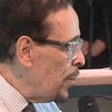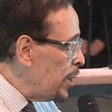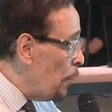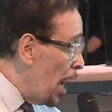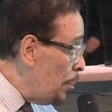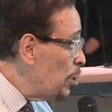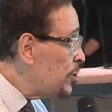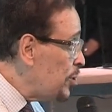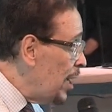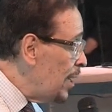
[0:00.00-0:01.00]
the Bible
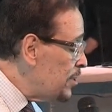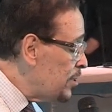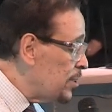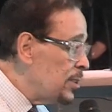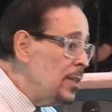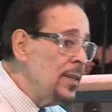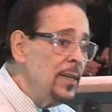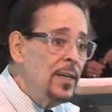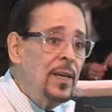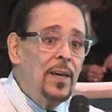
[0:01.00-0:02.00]
says
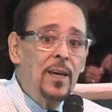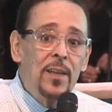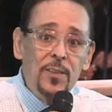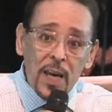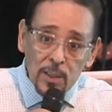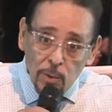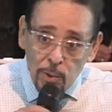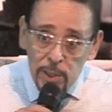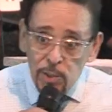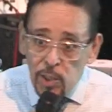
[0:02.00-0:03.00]
that
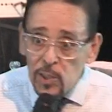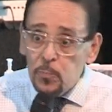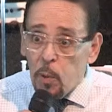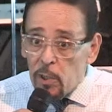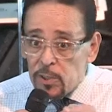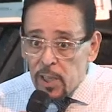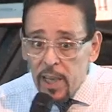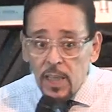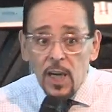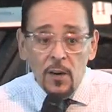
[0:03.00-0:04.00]
Christians
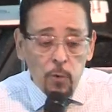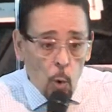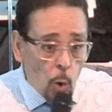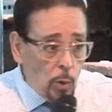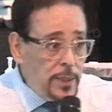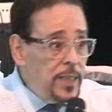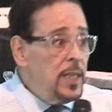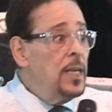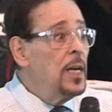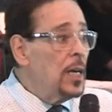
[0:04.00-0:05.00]
partake of
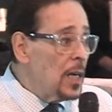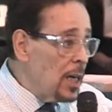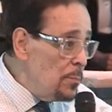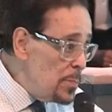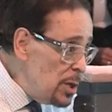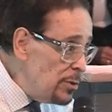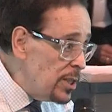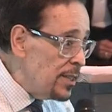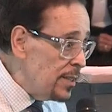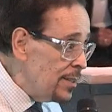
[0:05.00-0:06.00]
Holy
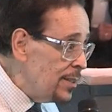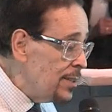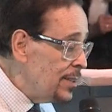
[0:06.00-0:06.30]
Communion